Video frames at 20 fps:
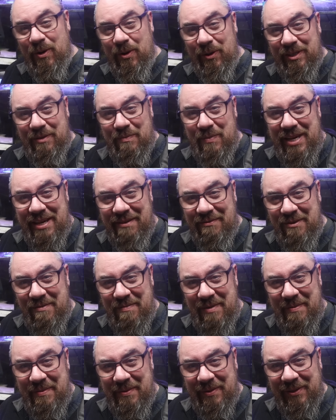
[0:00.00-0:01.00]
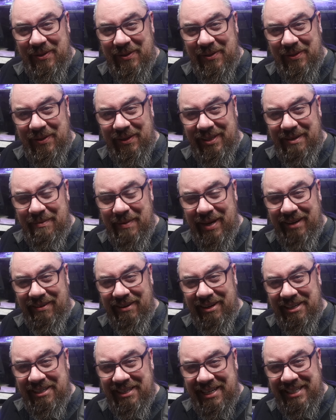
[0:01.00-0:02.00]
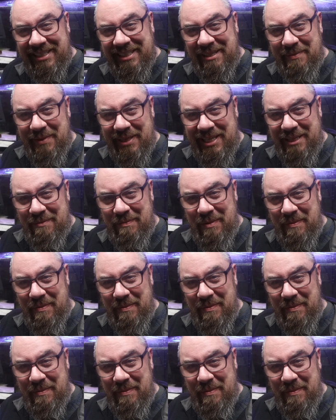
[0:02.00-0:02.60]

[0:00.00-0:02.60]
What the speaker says: we got to meet a few people, so you might recognise some of these